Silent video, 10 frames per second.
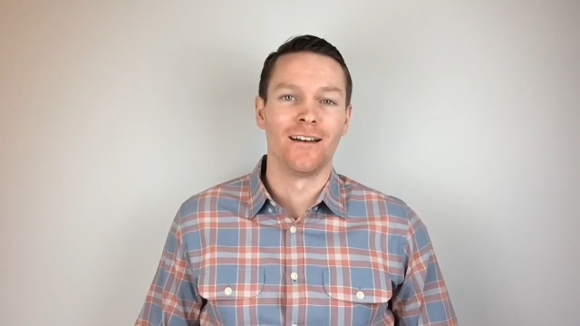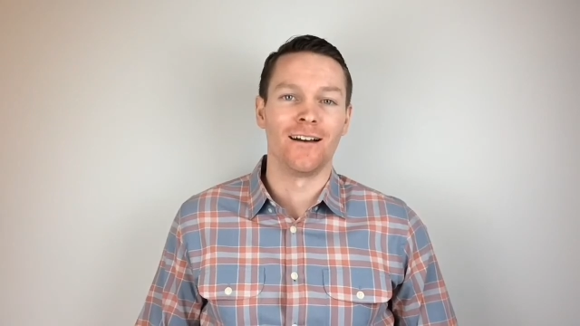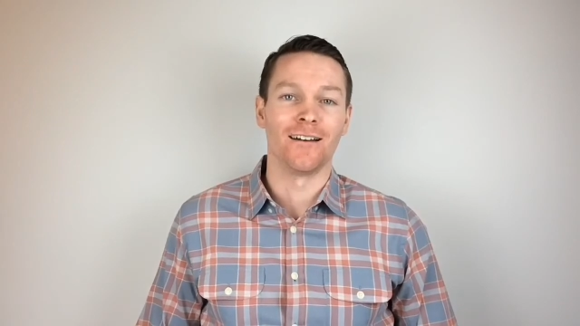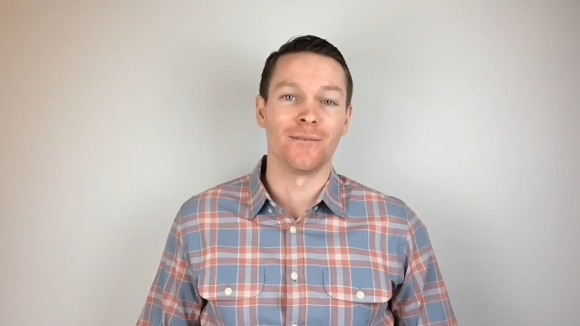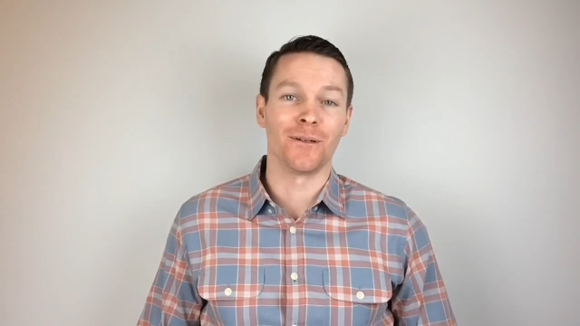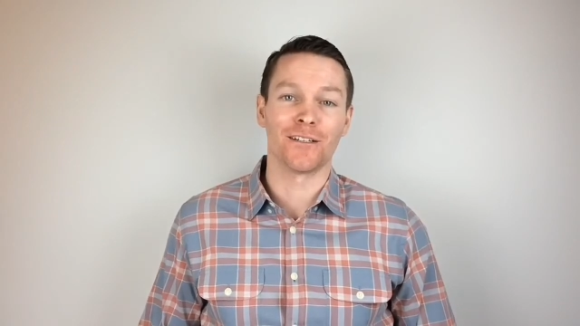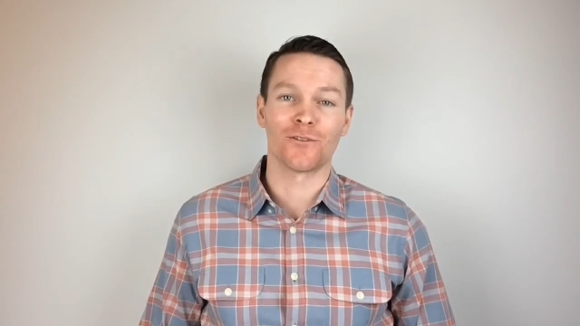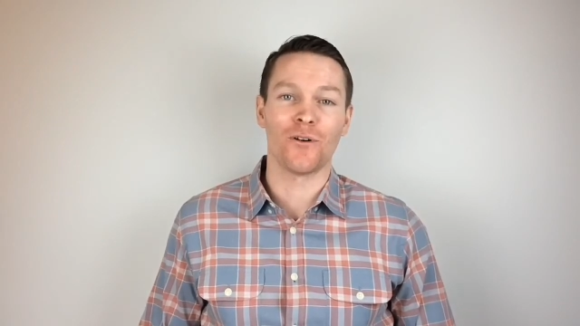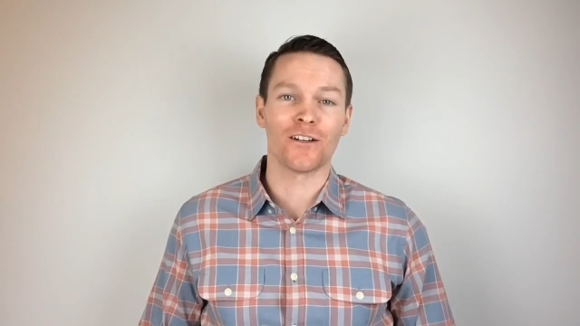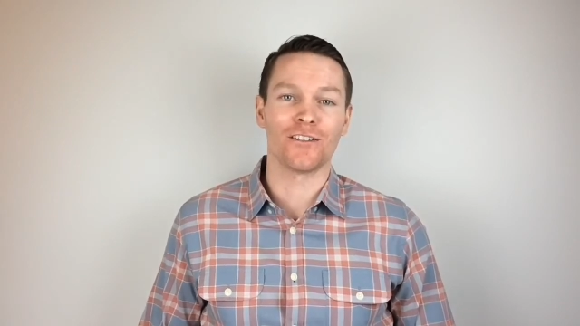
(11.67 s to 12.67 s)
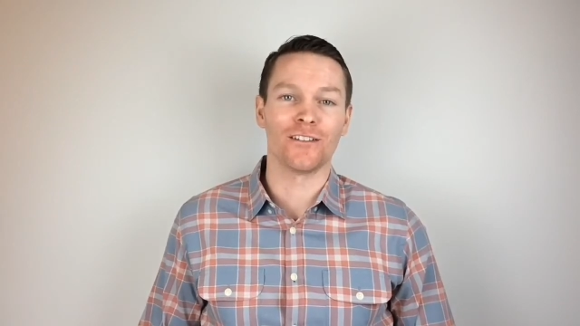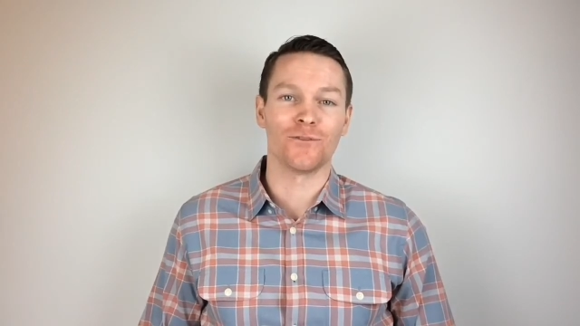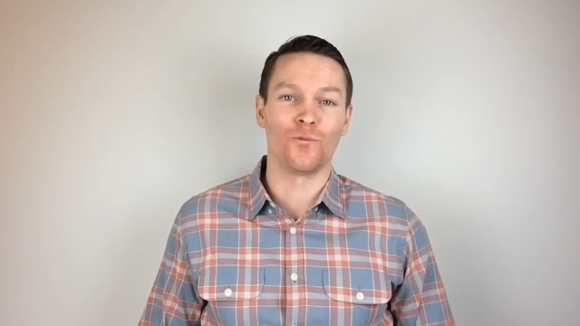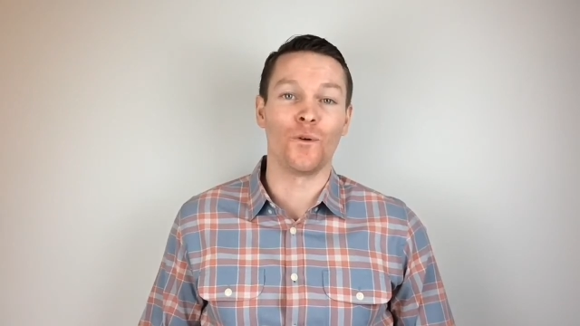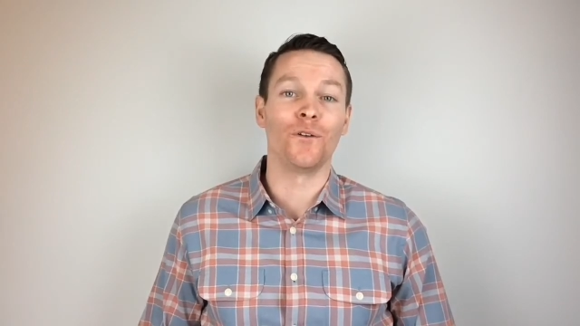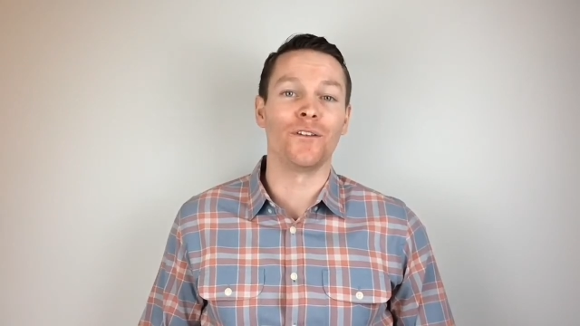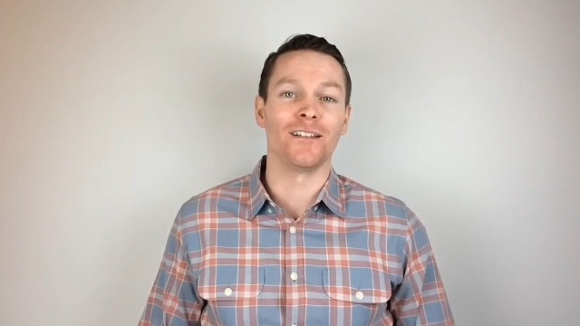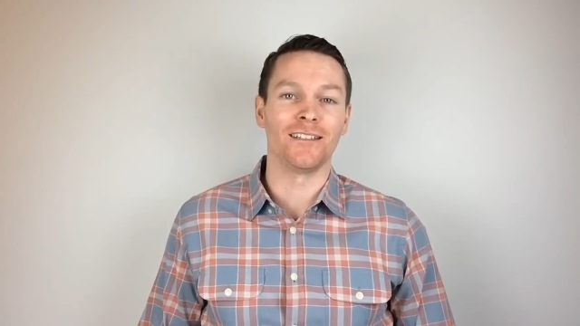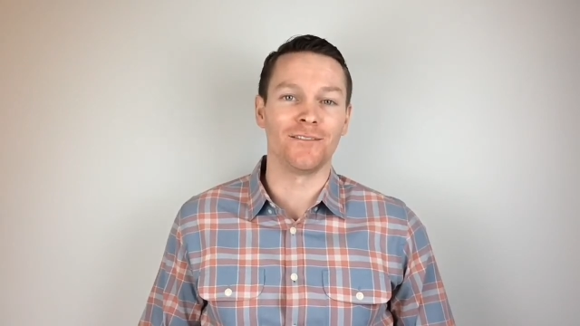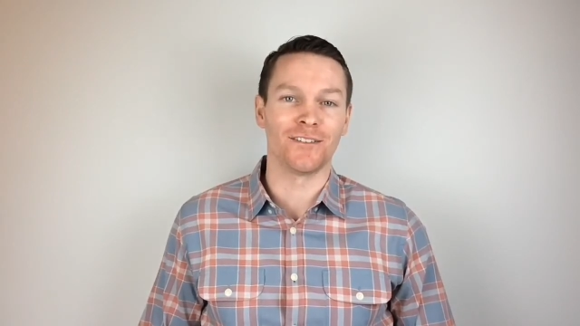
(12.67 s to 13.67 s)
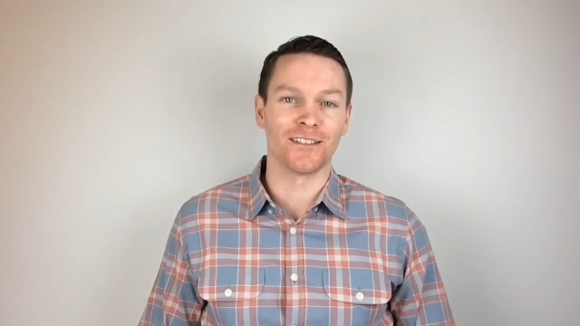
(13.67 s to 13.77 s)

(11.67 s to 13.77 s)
Uh, the biggest question is, will they leave